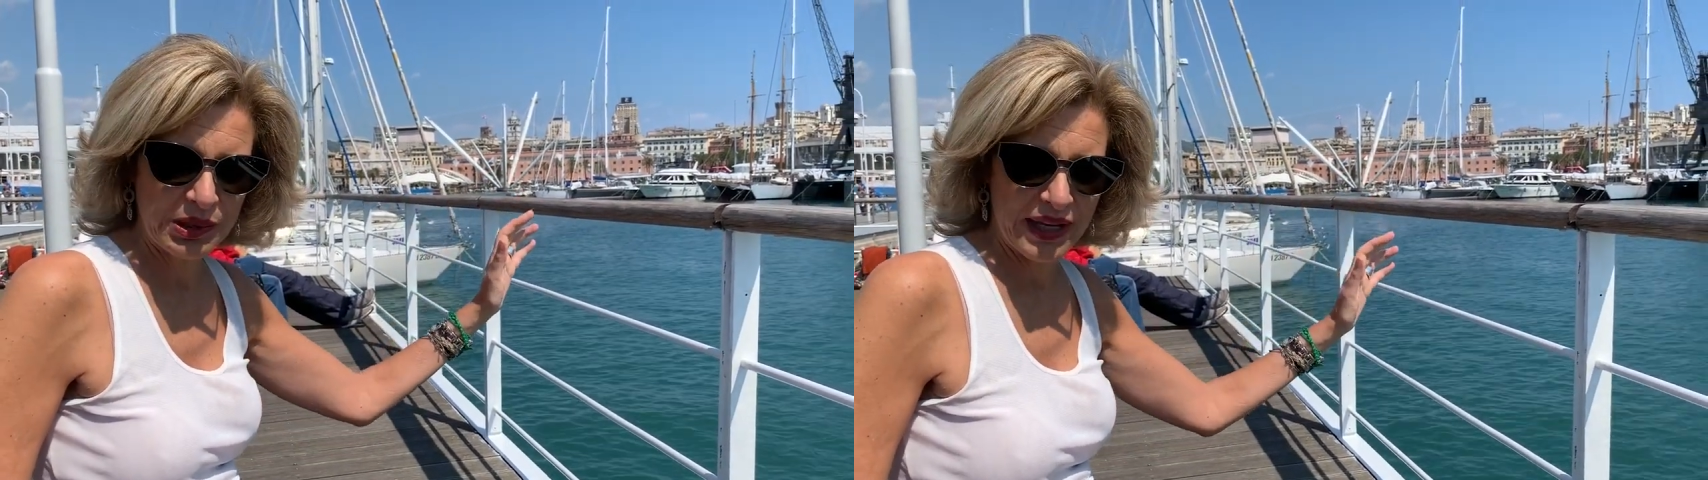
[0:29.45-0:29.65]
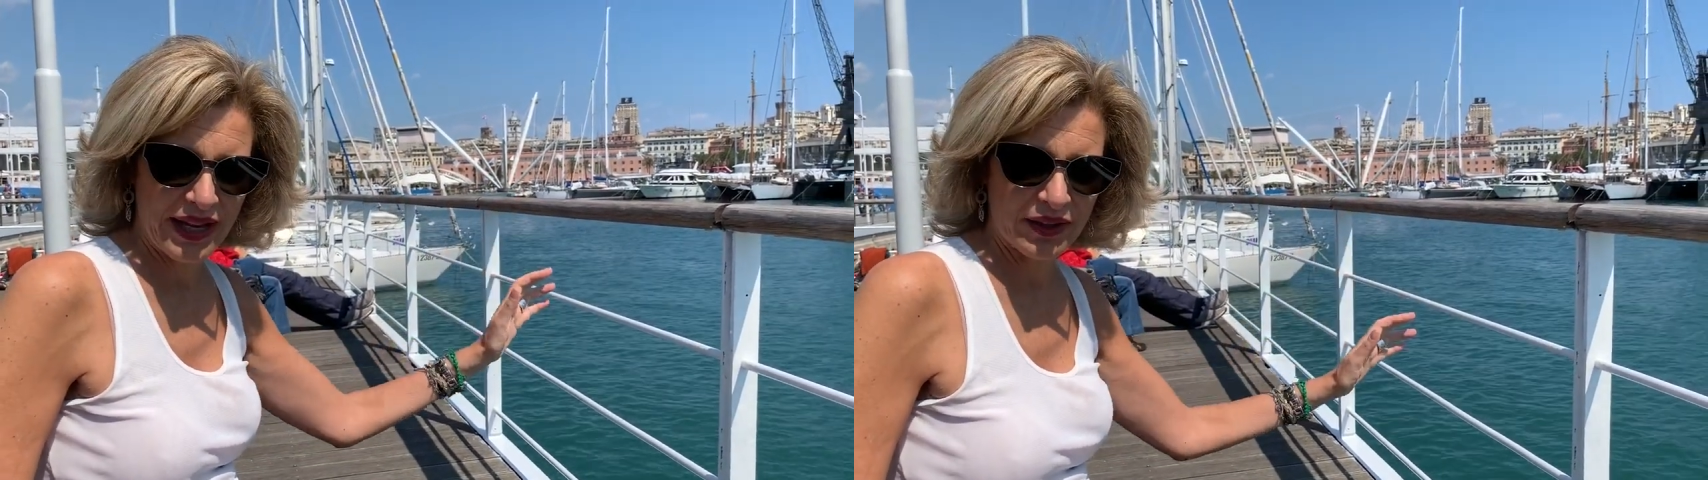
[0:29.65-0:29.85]

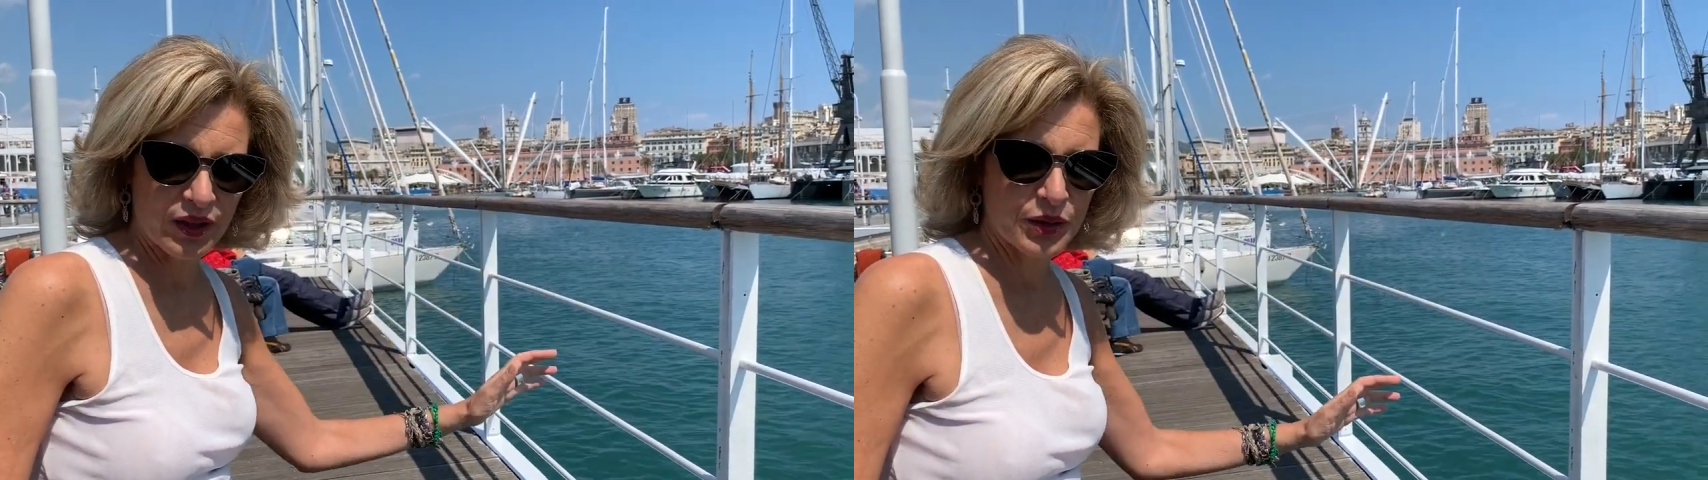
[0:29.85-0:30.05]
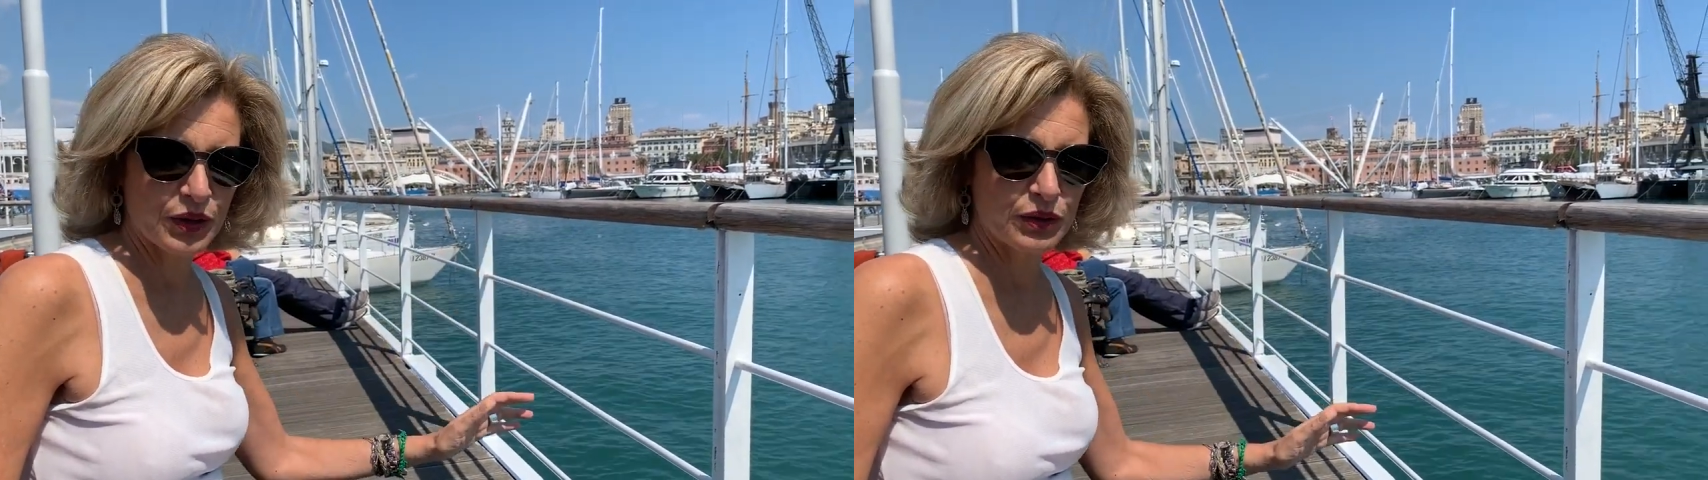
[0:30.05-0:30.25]

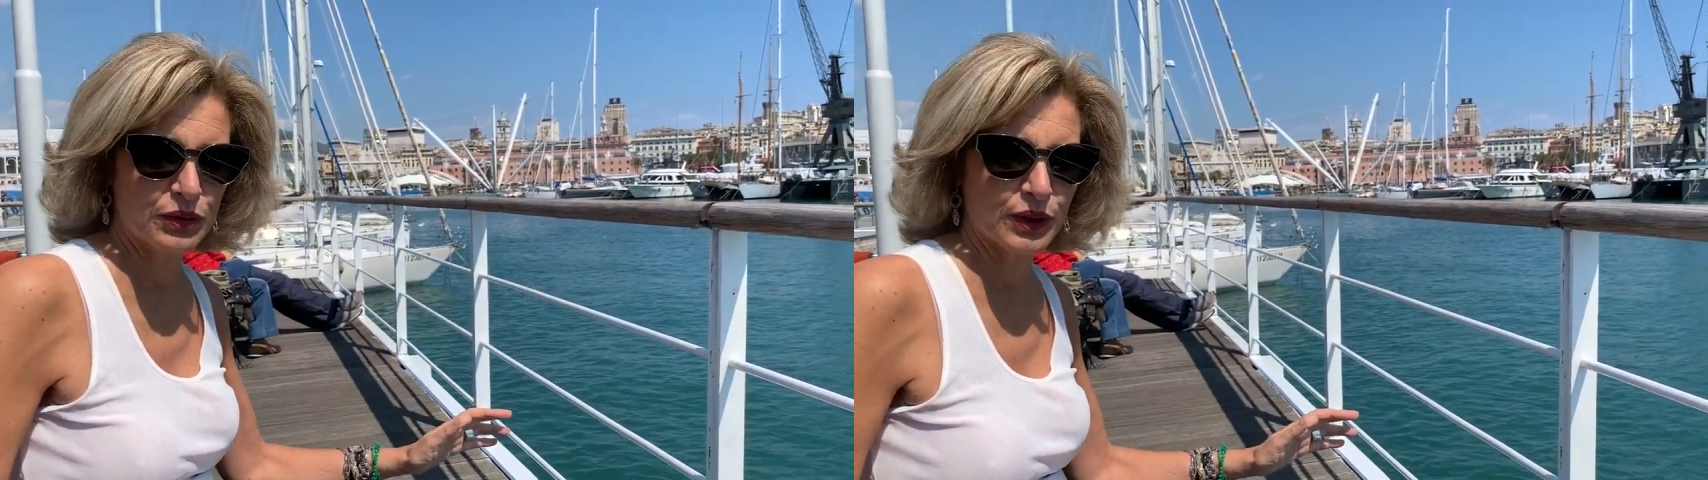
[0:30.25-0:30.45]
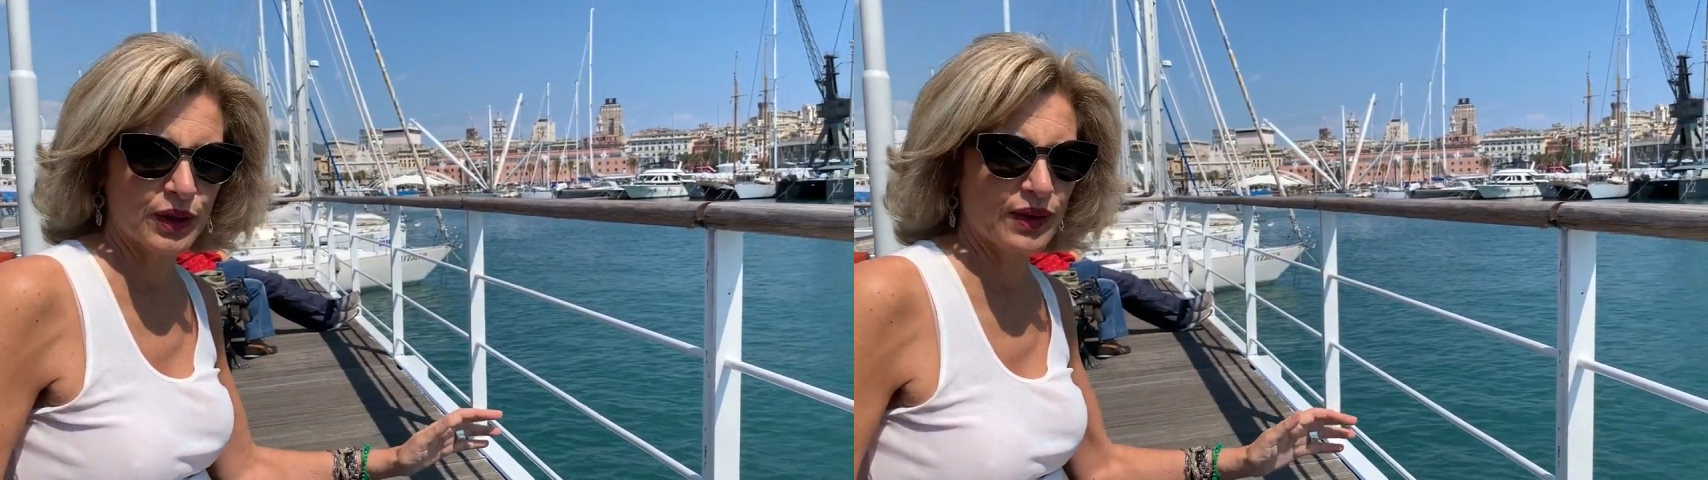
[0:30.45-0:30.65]
Piano in the
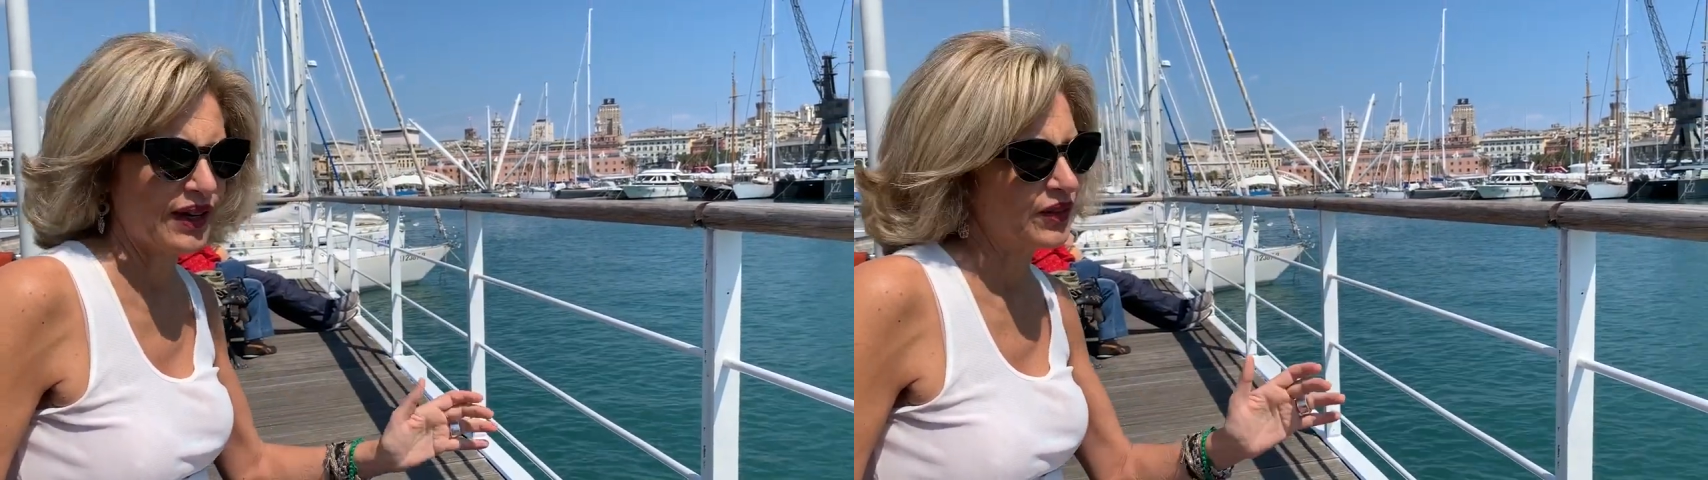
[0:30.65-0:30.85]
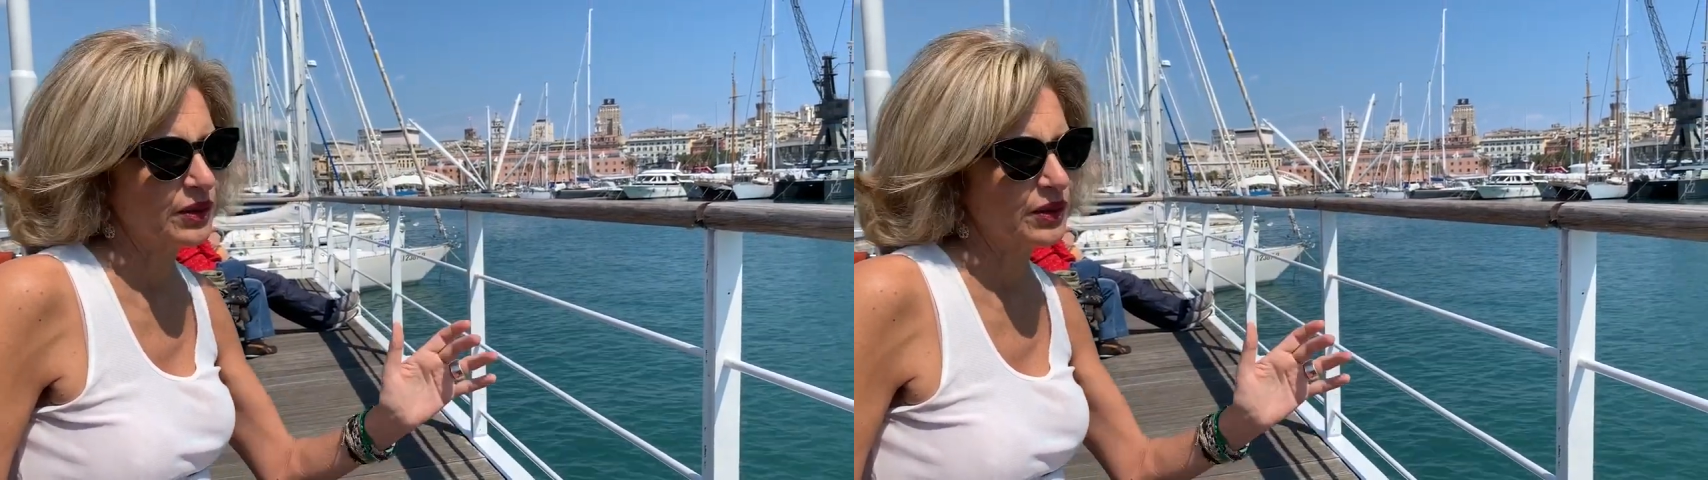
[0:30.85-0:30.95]
foreground,